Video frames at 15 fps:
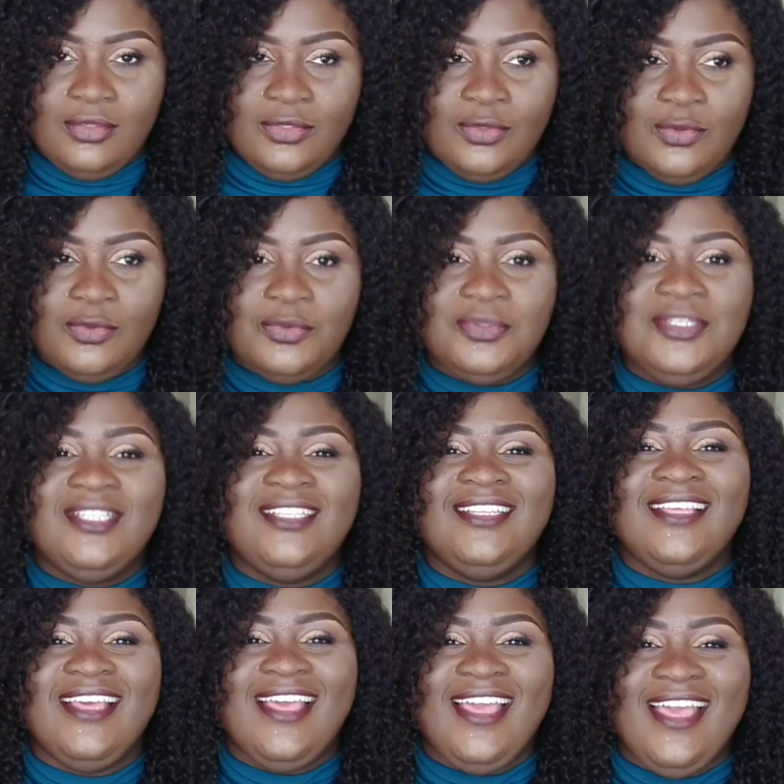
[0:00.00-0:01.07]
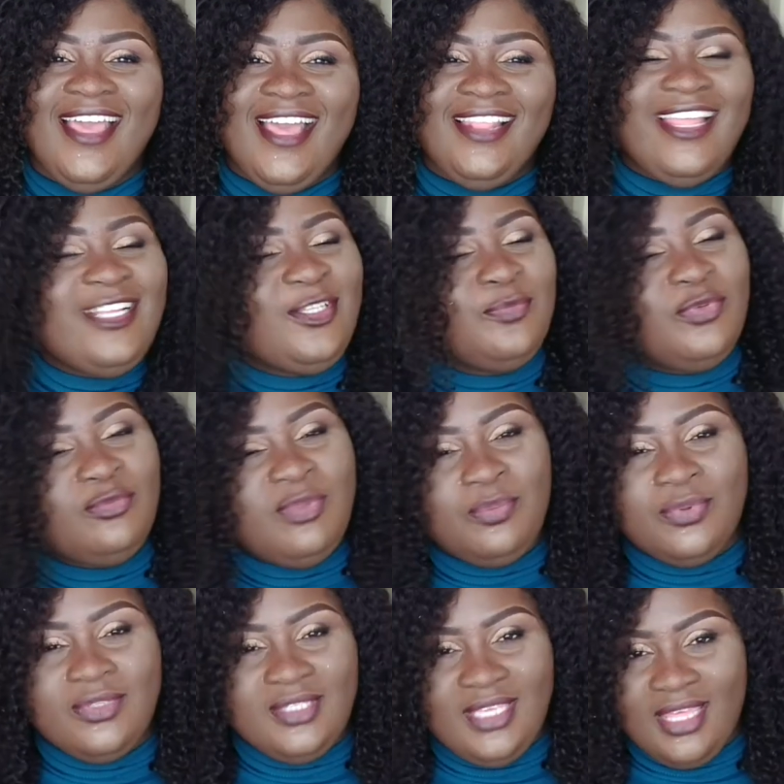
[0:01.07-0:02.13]
So, I like to put
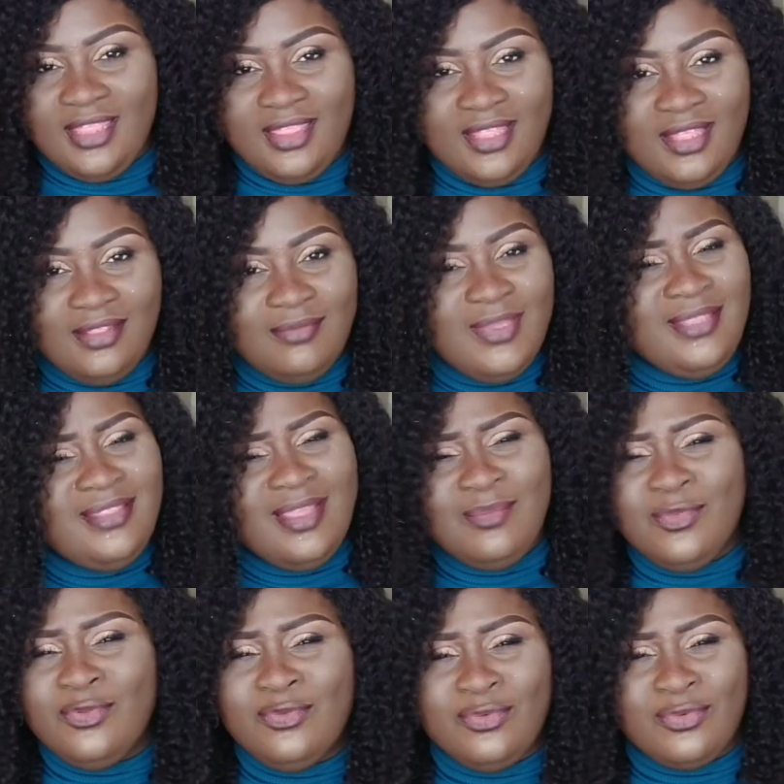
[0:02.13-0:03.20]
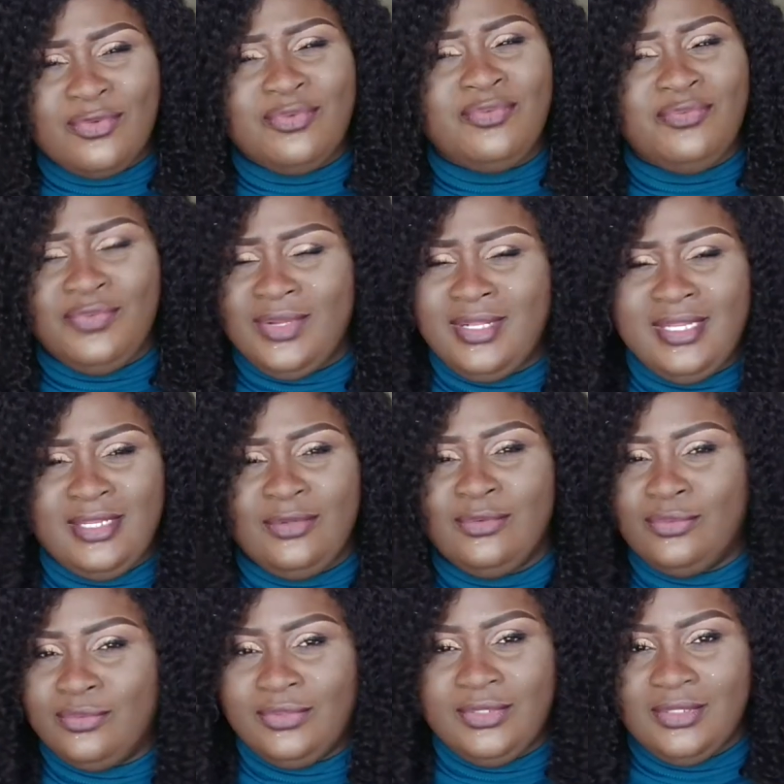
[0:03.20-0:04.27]
people together, make them look really
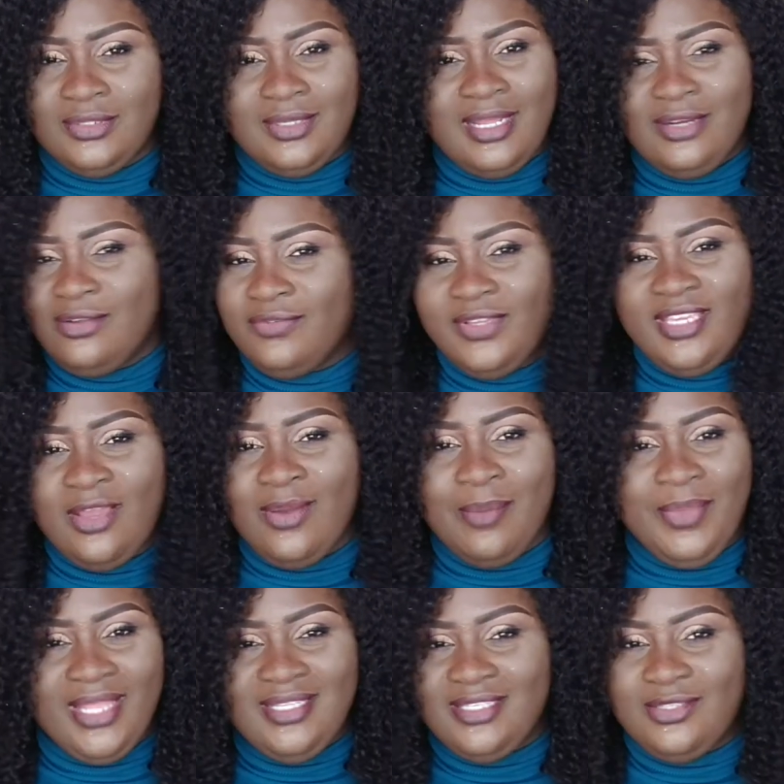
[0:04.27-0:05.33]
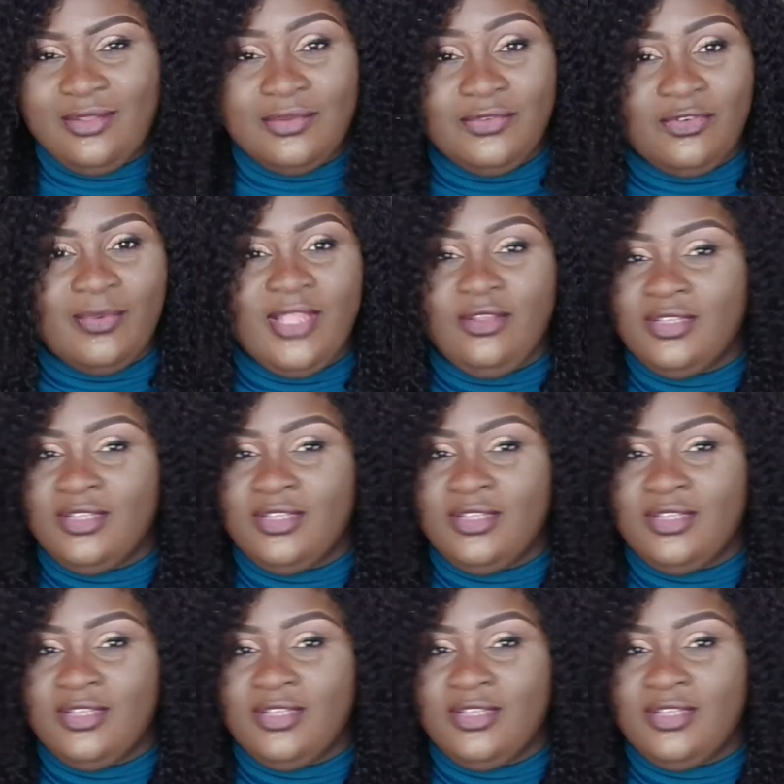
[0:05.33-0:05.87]
good. I don't really care where I'm getting stuff from.